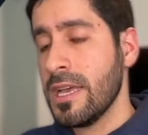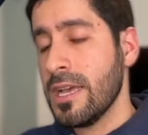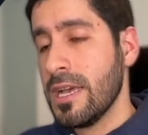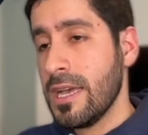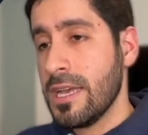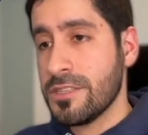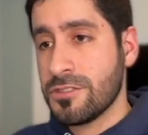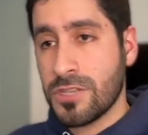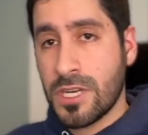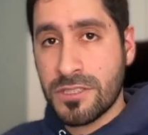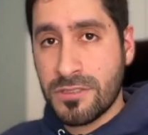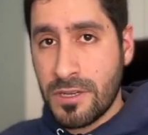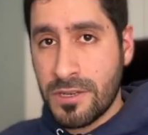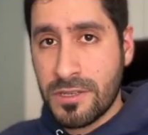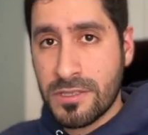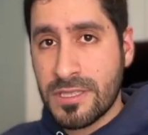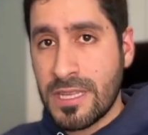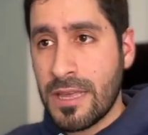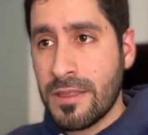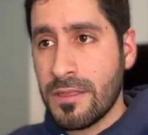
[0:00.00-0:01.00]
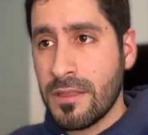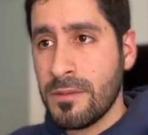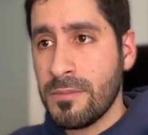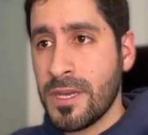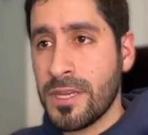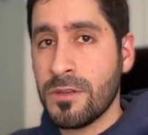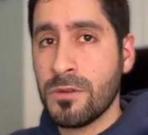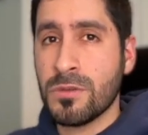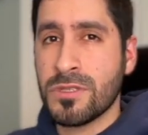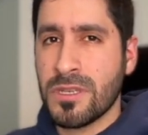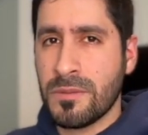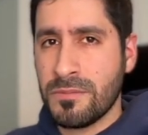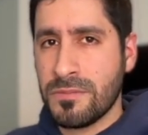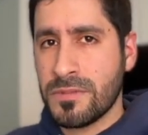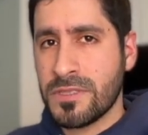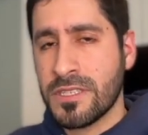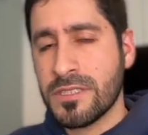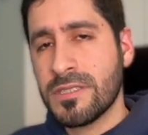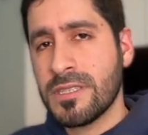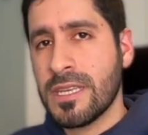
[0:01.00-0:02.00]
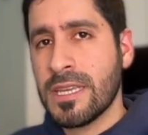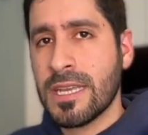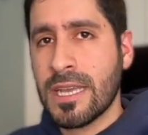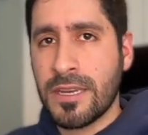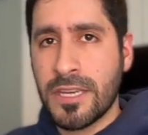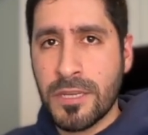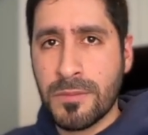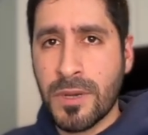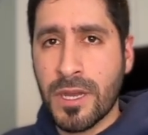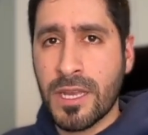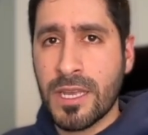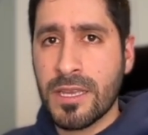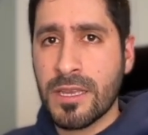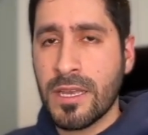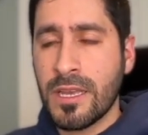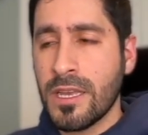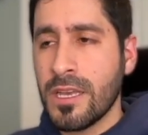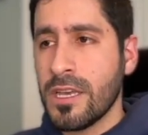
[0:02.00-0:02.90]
and try to understand them and do some testing and debugging